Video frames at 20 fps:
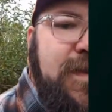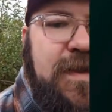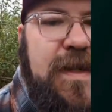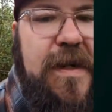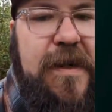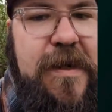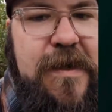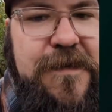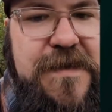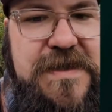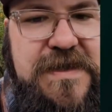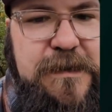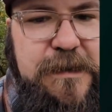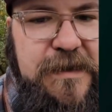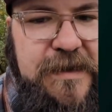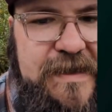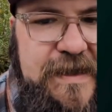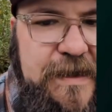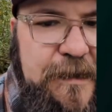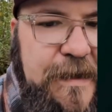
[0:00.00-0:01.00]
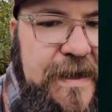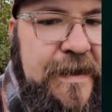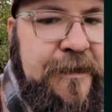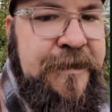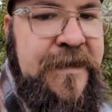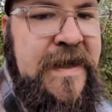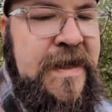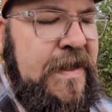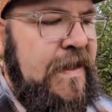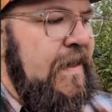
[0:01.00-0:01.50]
it's not harvestable anyway,
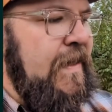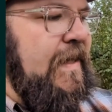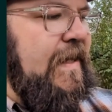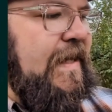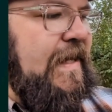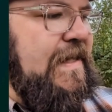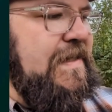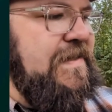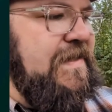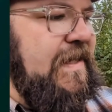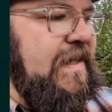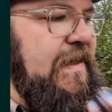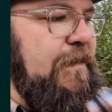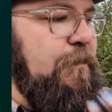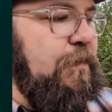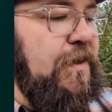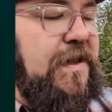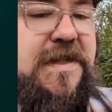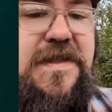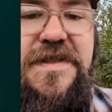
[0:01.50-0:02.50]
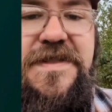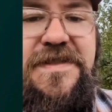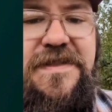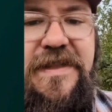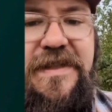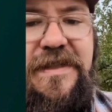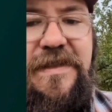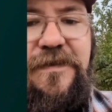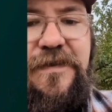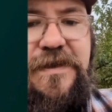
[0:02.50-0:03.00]
has a pretty
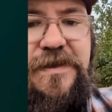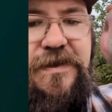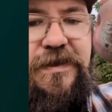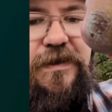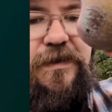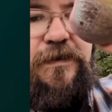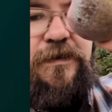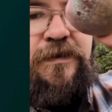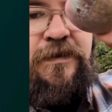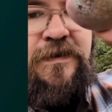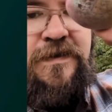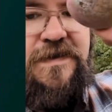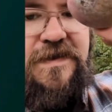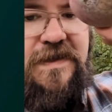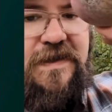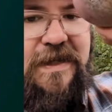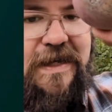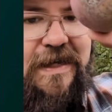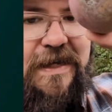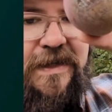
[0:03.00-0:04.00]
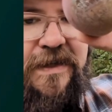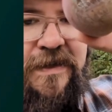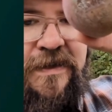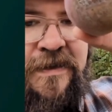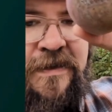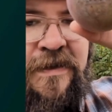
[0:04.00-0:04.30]
distinctive issue. See that?